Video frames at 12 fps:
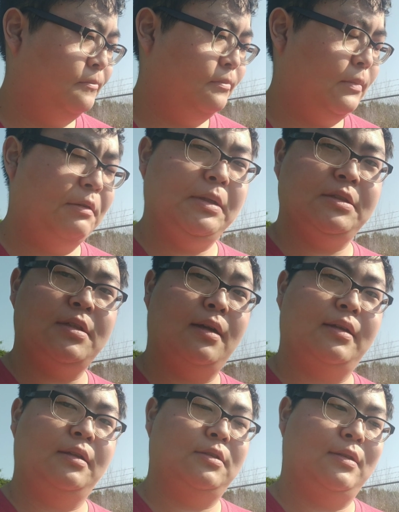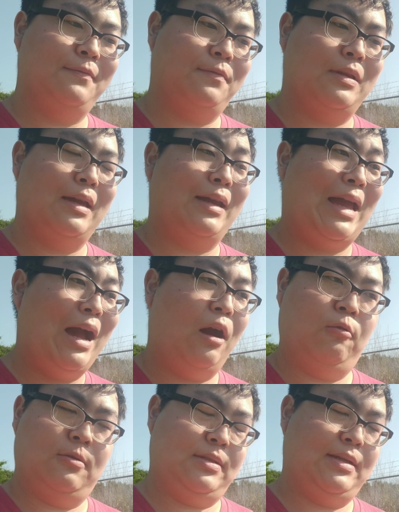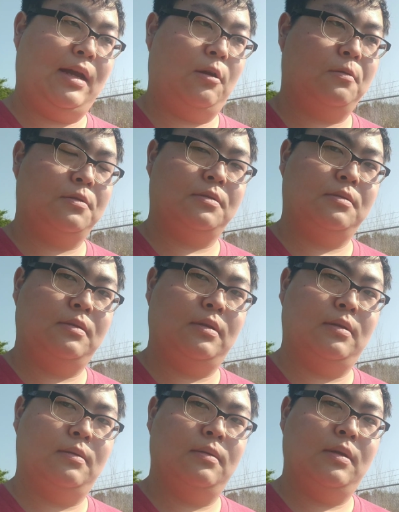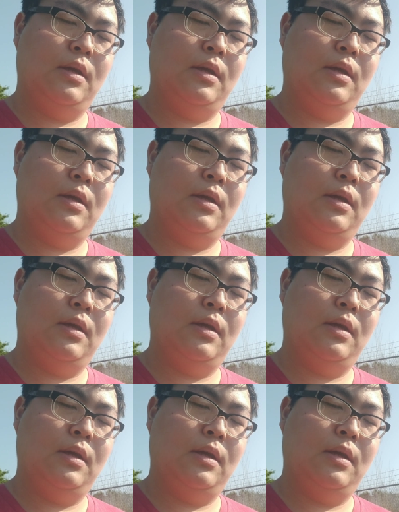they've been talking for like hours and hours, you know.